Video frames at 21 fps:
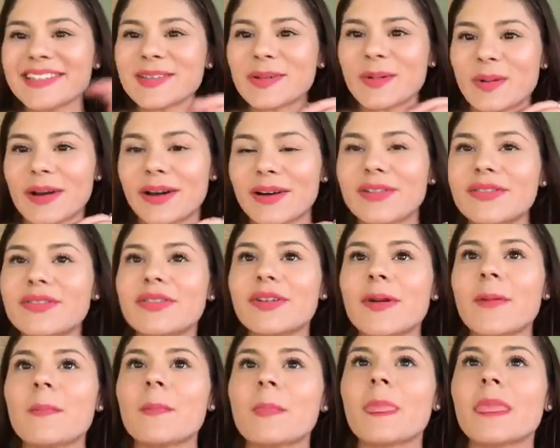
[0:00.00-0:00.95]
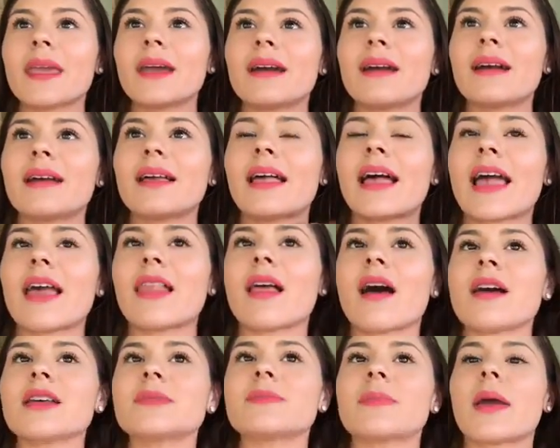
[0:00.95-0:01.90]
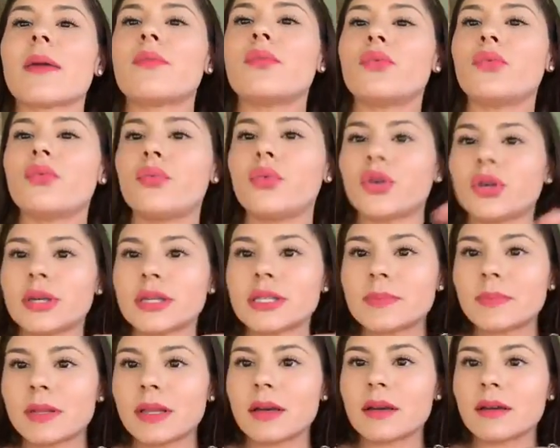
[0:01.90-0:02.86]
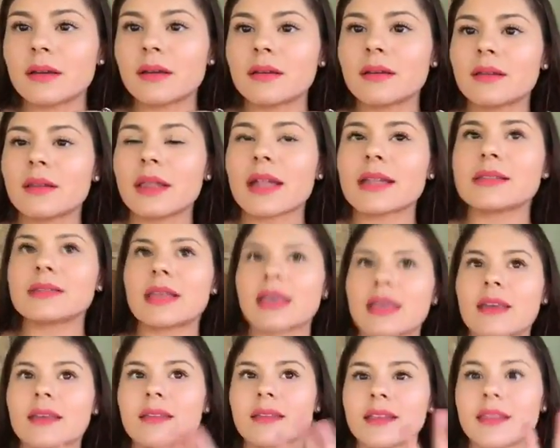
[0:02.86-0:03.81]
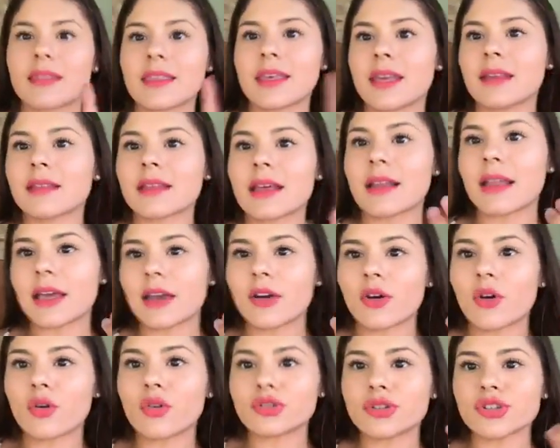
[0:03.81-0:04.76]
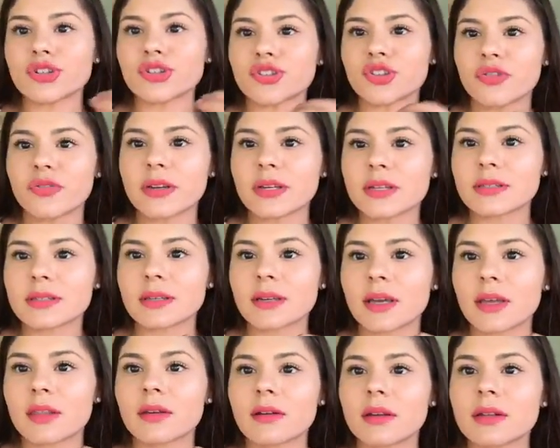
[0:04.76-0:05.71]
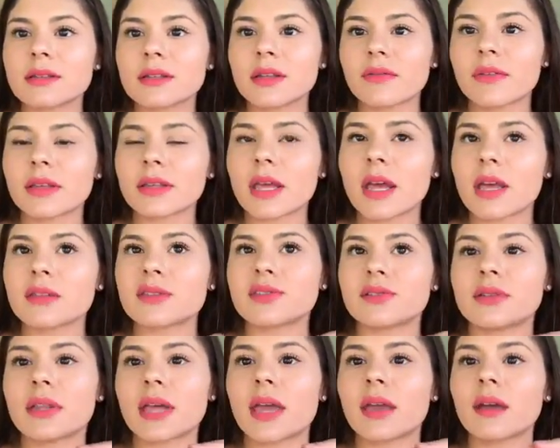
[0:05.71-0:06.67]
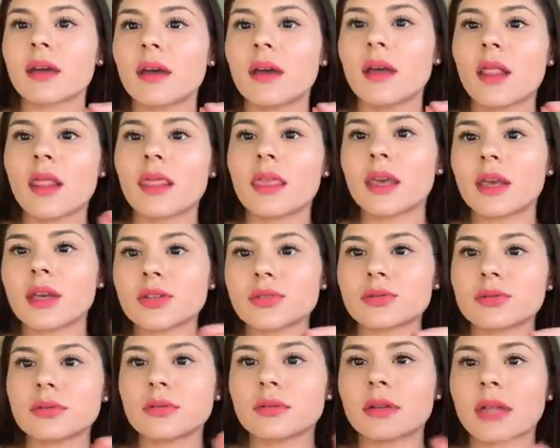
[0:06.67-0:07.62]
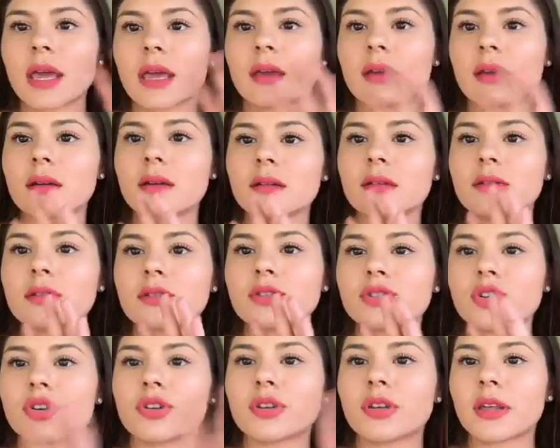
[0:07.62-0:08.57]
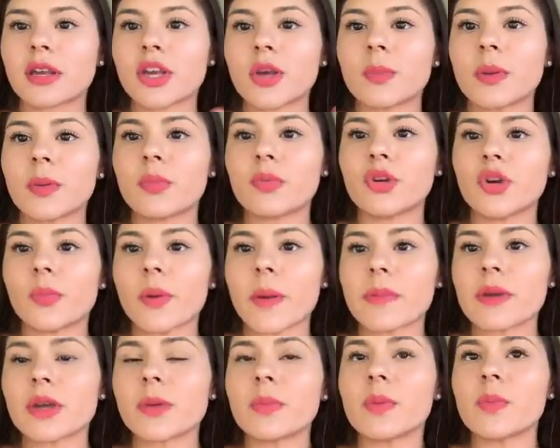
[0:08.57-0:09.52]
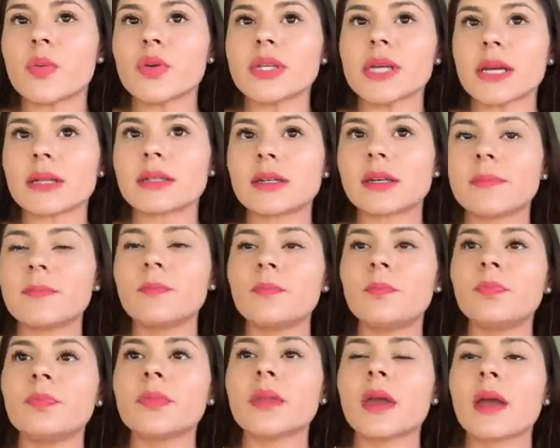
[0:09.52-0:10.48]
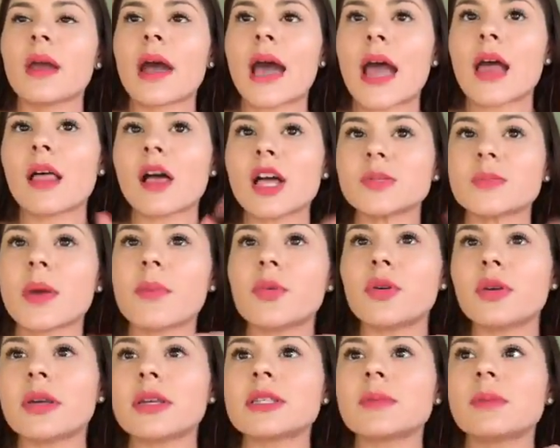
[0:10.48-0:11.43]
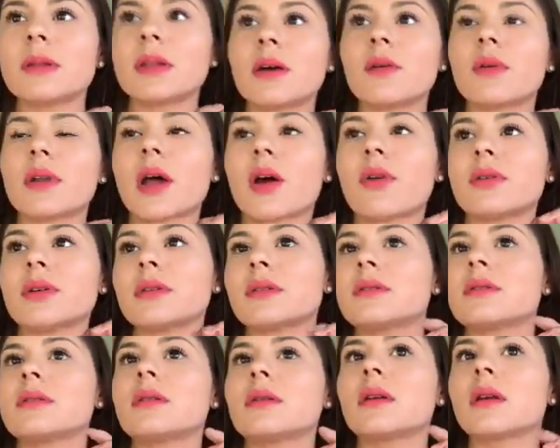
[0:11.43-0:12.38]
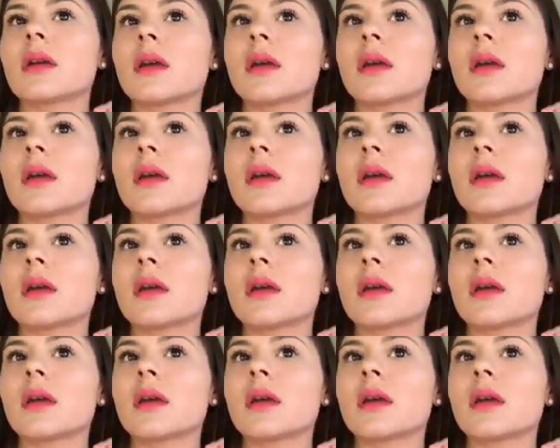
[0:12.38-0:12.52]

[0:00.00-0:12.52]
12th, I lost my mucus plug. That's like the thing that like holds your cervix together and stuff like that. So like things like, so it could be, your baby could be protected. I lost my mucus plug when I was,